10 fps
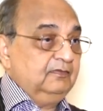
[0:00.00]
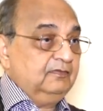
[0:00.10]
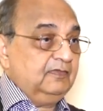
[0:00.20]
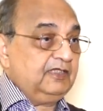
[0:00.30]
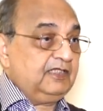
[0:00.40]

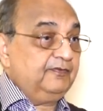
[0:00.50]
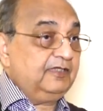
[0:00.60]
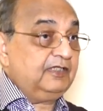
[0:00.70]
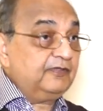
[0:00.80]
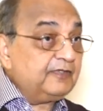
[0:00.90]
by
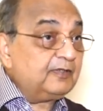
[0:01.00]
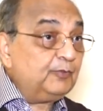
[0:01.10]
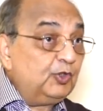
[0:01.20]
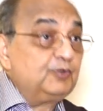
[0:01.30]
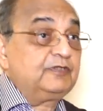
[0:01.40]
giving different
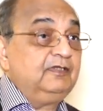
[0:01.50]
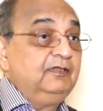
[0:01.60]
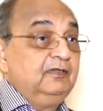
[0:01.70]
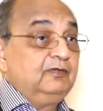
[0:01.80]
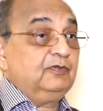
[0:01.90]
modes
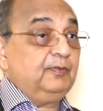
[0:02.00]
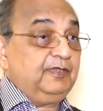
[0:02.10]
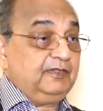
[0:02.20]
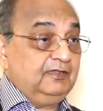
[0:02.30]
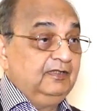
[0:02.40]
to the
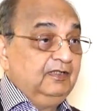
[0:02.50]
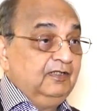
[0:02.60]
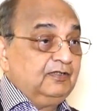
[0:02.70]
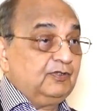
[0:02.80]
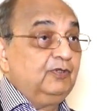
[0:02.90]
patient.
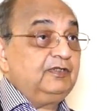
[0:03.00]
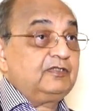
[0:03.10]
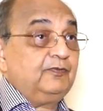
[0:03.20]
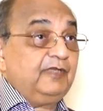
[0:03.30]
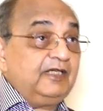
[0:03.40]
So
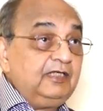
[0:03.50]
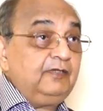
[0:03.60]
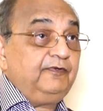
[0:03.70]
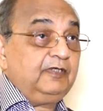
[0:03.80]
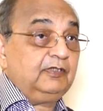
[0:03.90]
it's very
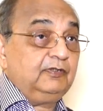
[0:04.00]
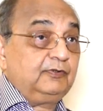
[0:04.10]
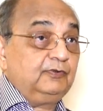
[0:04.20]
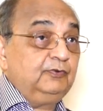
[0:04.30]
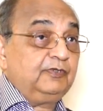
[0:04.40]

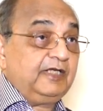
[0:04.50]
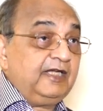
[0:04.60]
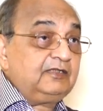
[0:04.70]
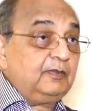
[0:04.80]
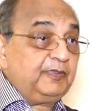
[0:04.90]
difficult to
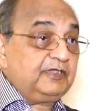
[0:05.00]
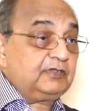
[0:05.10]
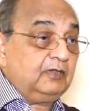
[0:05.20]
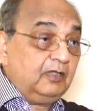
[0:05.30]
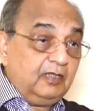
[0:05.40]
take the
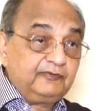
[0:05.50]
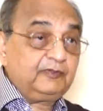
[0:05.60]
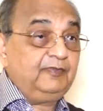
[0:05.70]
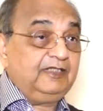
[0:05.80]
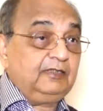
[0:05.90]
patient off
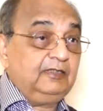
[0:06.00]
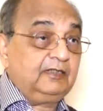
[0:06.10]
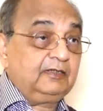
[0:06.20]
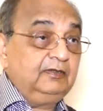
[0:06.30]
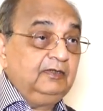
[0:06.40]
the
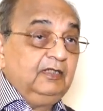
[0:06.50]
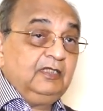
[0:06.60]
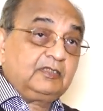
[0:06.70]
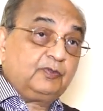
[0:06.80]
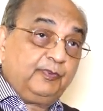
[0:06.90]
ventilator.
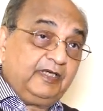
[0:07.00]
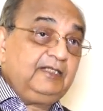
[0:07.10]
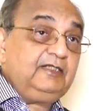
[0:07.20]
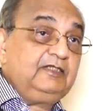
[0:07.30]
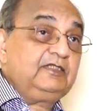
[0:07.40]
It's
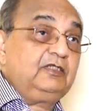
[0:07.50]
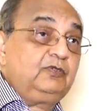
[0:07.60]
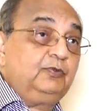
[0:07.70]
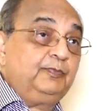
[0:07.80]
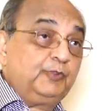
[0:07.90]
very easy
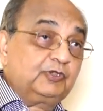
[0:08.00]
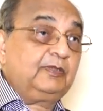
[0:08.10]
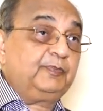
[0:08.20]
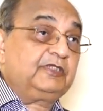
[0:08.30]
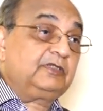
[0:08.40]
to put
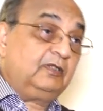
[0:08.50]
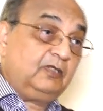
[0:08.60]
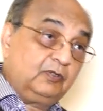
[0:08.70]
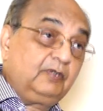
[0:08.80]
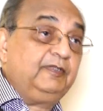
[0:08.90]
the patient
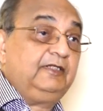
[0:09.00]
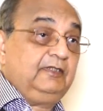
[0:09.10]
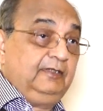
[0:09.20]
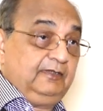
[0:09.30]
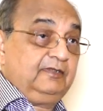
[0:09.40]
on a
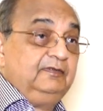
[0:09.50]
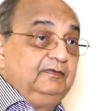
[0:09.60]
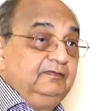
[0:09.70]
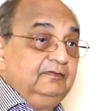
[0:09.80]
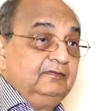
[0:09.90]
ventilator.
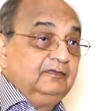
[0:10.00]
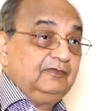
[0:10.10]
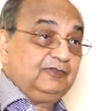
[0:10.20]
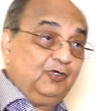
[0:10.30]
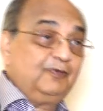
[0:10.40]

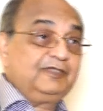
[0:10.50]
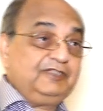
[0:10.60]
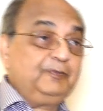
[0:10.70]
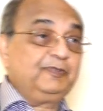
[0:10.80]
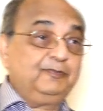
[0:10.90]
So all we
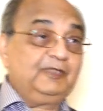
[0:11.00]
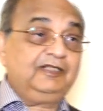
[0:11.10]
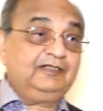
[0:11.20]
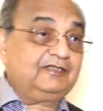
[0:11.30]
keep in mind.